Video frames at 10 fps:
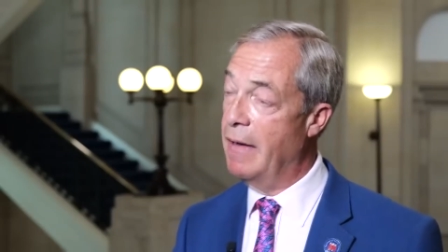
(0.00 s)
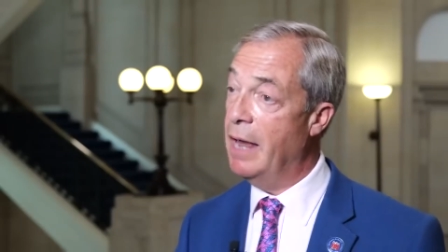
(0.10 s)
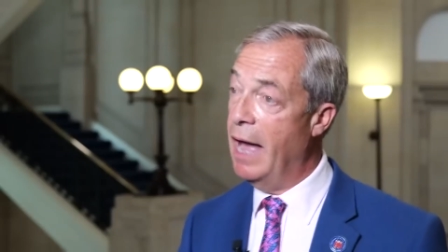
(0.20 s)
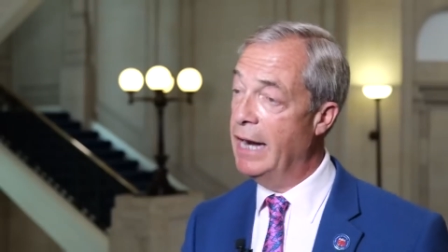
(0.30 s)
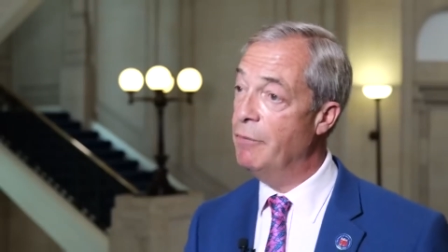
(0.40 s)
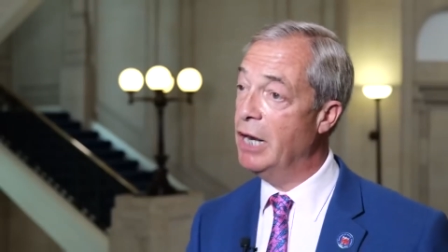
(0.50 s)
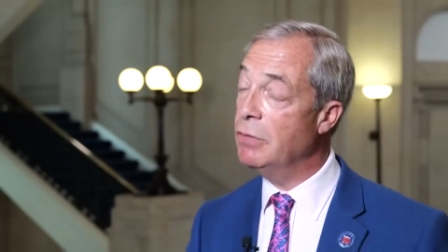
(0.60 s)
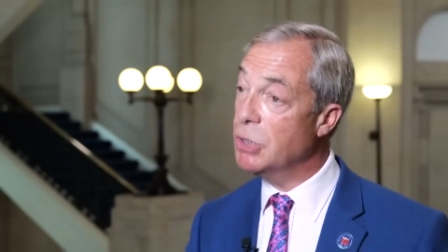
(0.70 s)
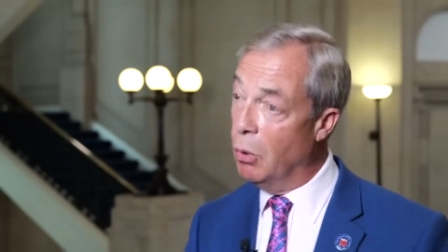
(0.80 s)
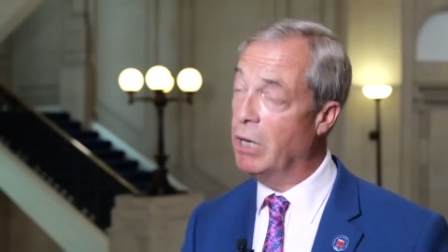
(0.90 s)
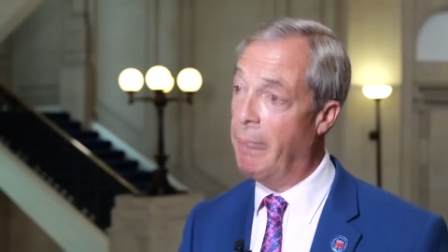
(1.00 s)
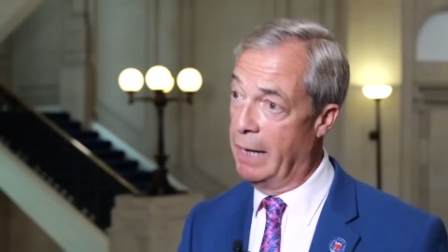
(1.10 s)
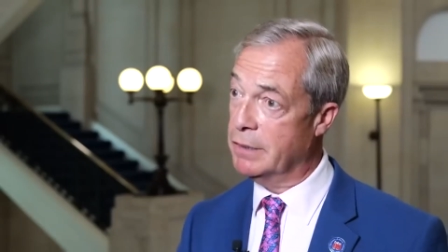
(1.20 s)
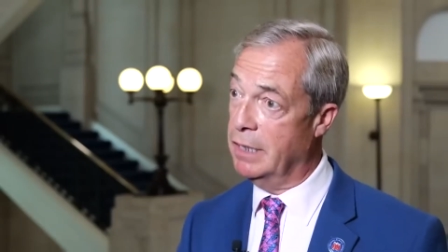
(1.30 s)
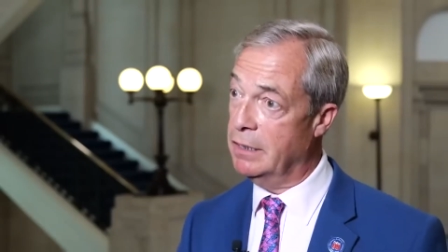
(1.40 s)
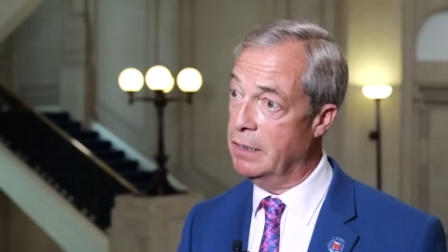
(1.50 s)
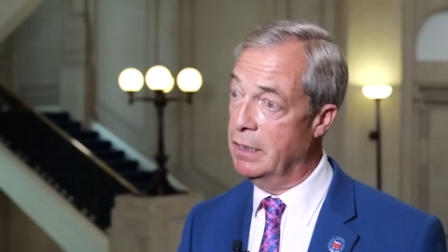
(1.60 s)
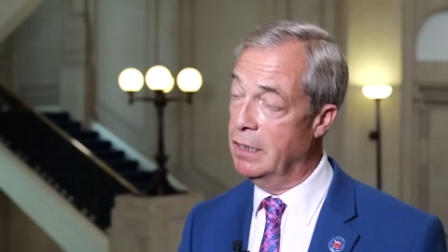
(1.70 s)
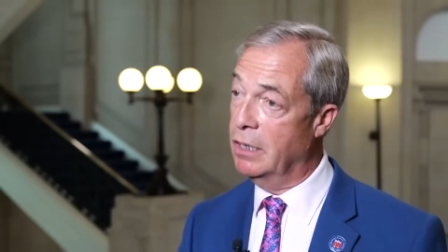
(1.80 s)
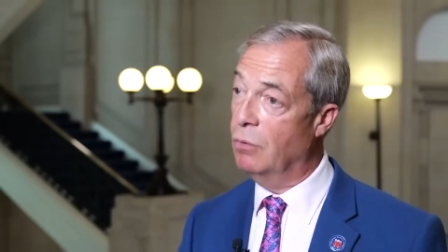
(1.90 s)
And, and if we don't talk about it,
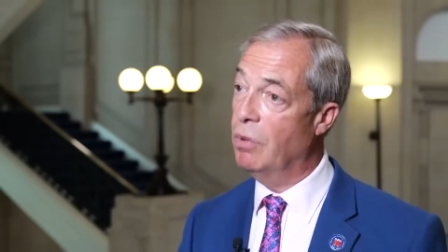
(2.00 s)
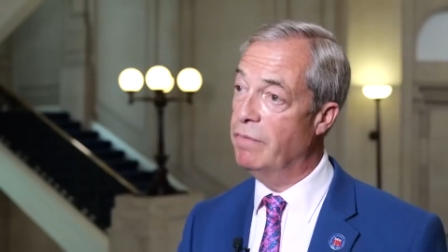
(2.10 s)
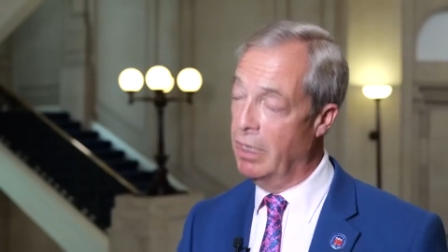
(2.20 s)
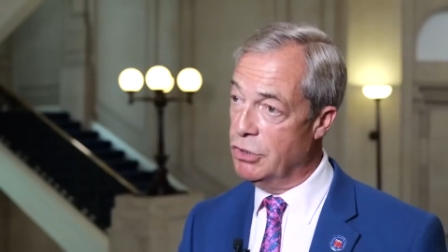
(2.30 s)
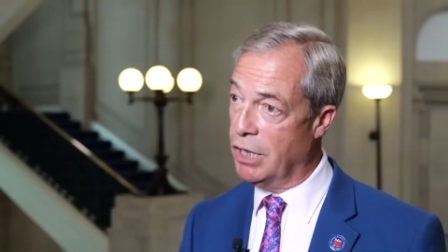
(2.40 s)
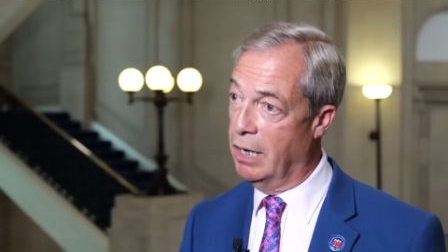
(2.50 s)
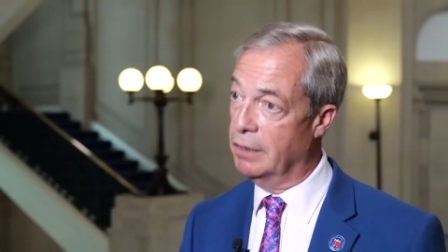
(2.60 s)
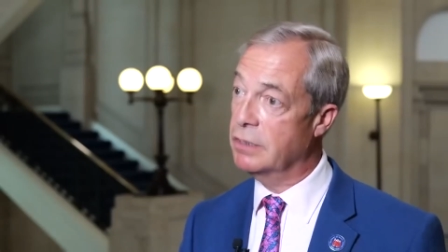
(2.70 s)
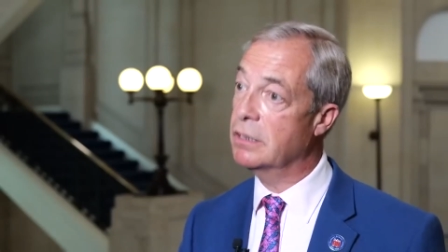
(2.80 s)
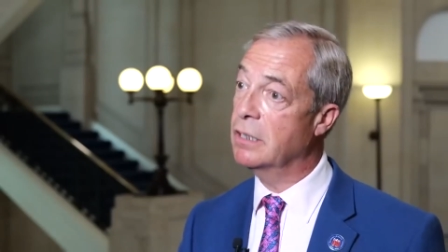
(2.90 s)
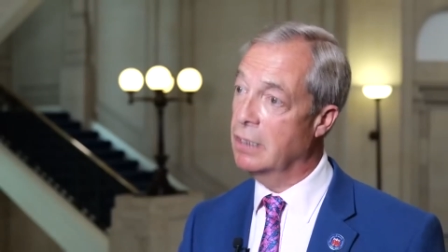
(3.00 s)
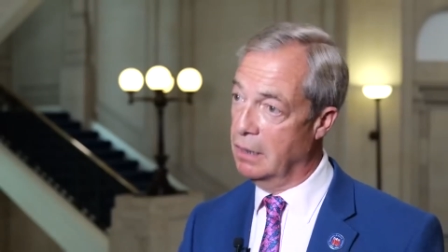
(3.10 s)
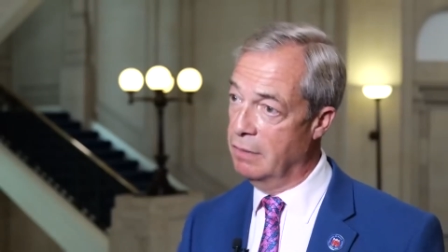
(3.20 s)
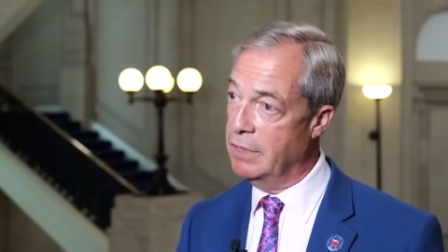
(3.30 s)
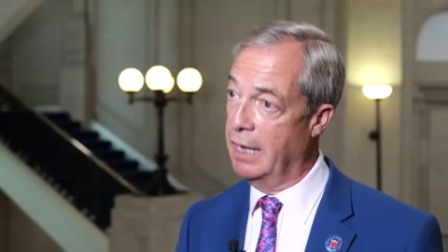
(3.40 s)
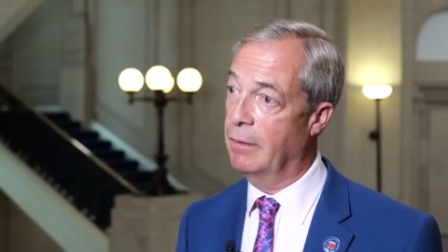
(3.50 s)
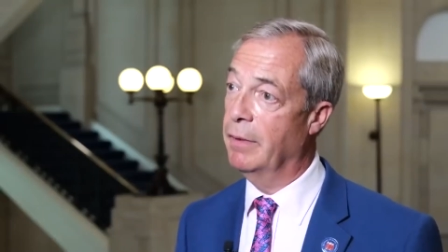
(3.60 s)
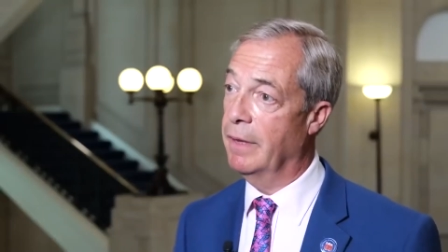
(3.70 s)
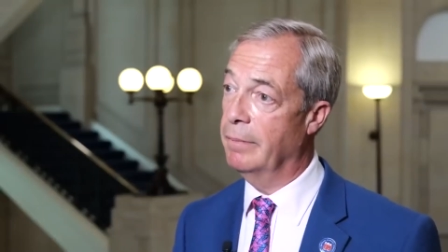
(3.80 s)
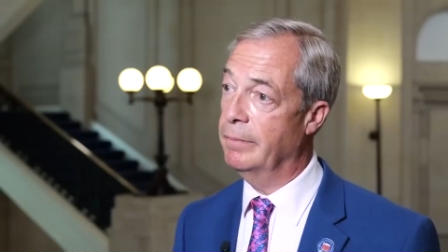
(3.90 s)
we've no chance of dealing
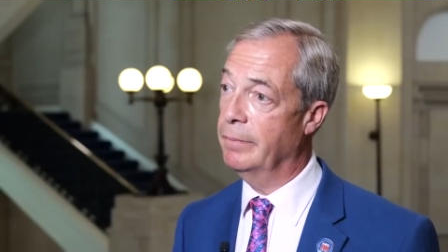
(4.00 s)
with it.